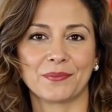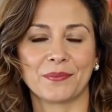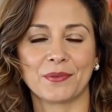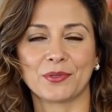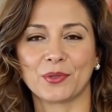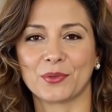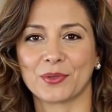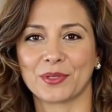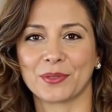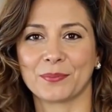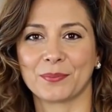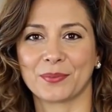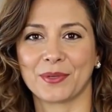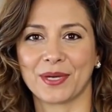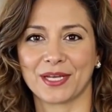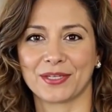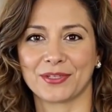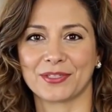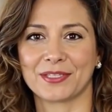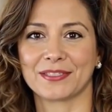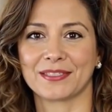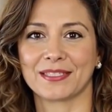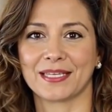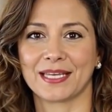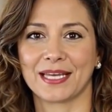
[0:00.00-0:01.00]
You can
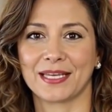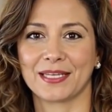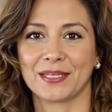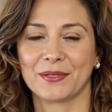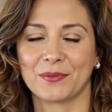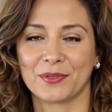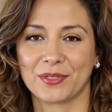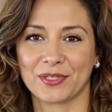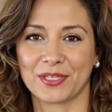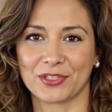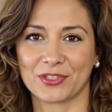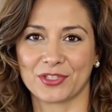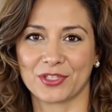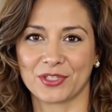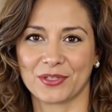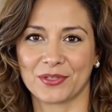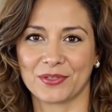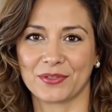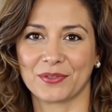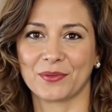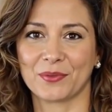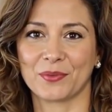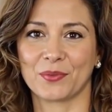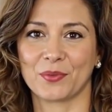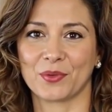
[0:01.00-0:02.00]
practice any
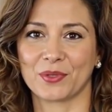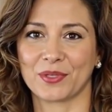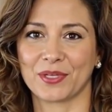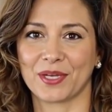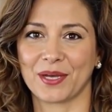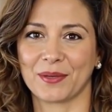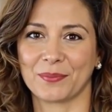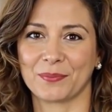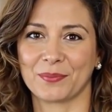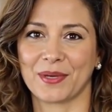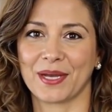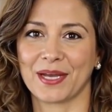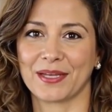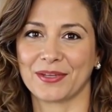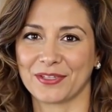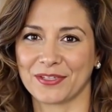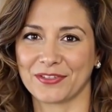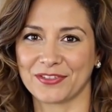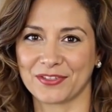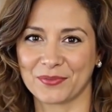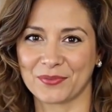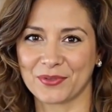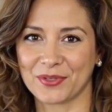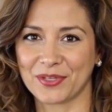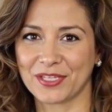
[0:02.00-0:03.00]
religion or not
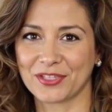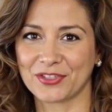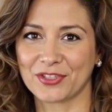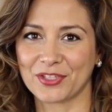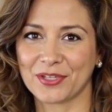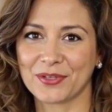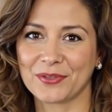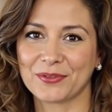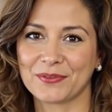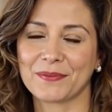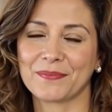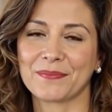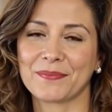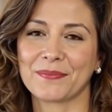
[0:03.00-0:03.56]
practice a religion.